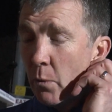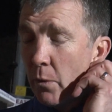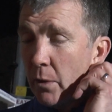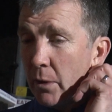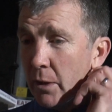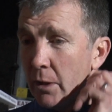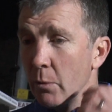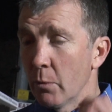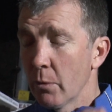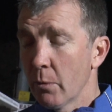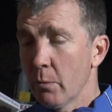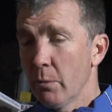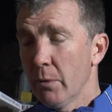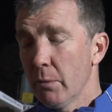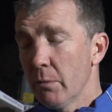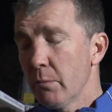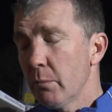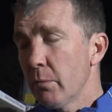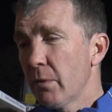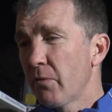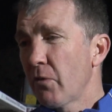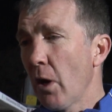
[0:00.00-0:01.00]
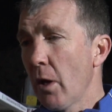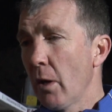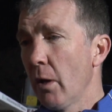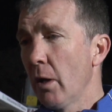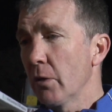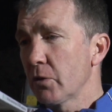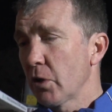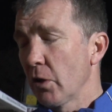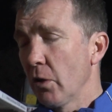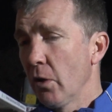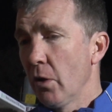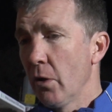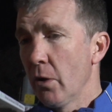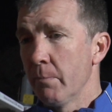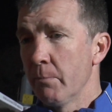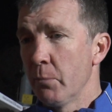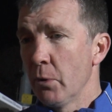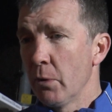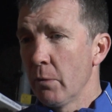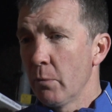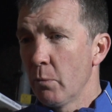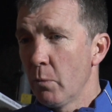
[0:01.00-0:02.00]
you know, we've got a lot to
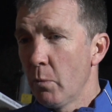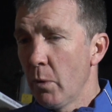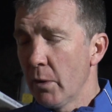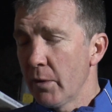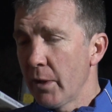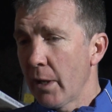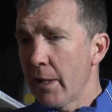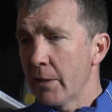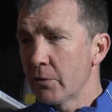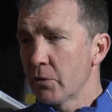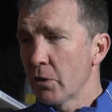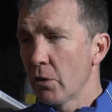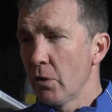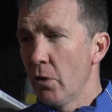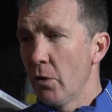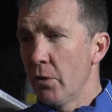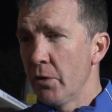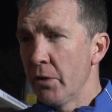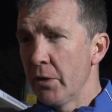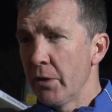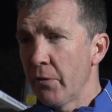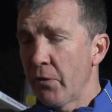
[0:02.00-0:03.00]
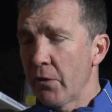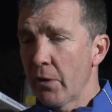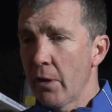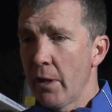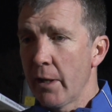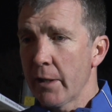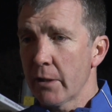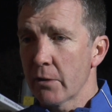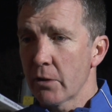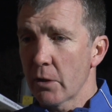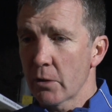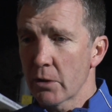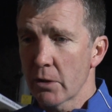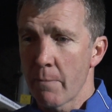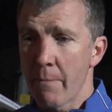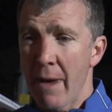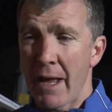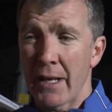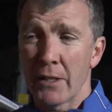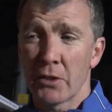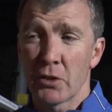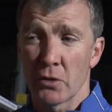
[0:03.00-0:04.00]
learn, but what the lads are learning, if you like, the
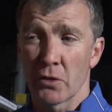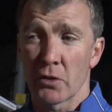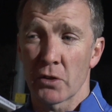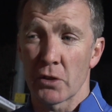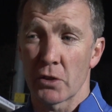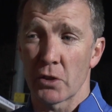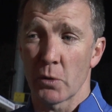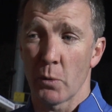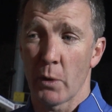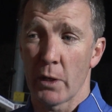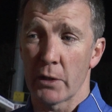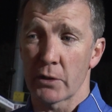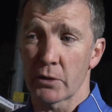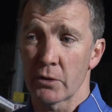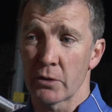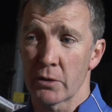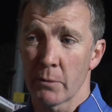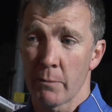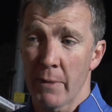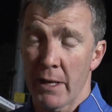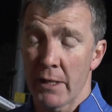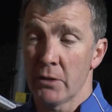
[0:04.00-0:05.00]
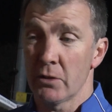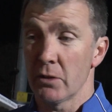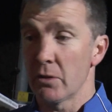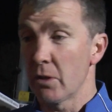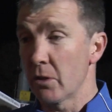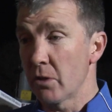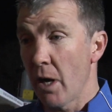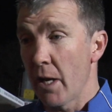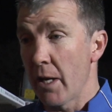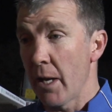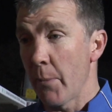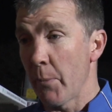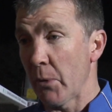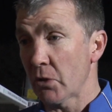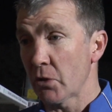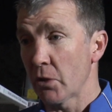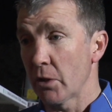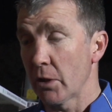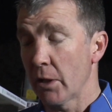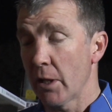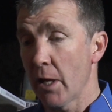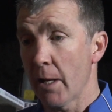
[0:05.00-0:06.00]
managing situations, the managing the
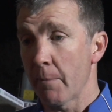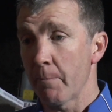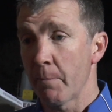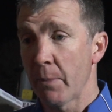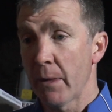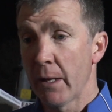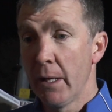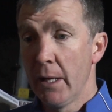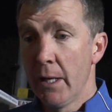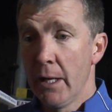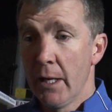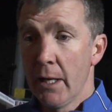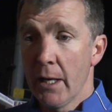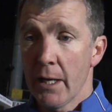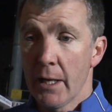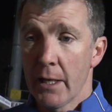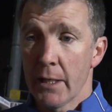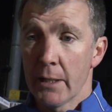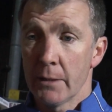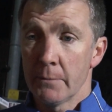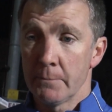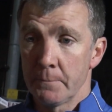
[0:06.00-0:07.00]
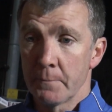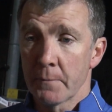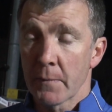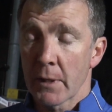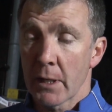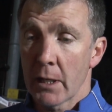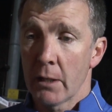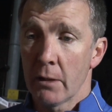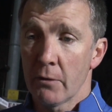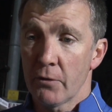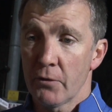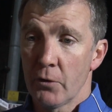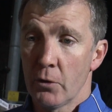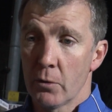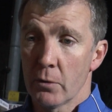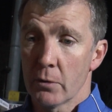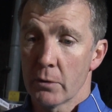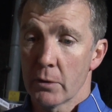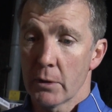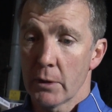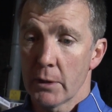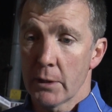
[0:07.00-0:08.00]
dynamics of the game, and I
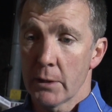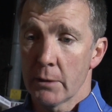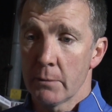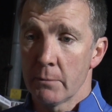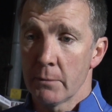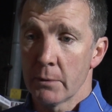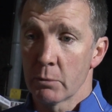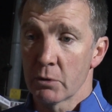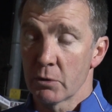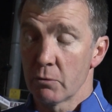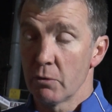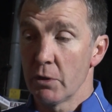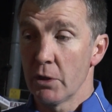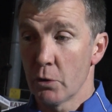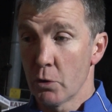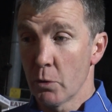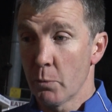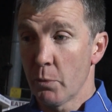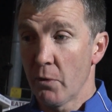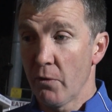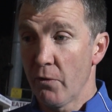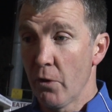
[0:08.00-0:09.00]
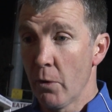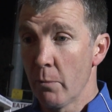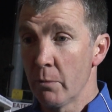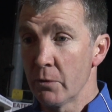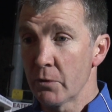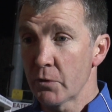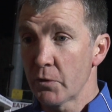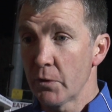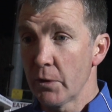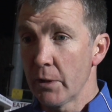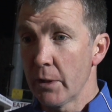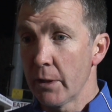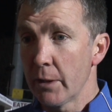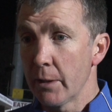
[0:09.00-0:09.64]
thought it was a really good performance,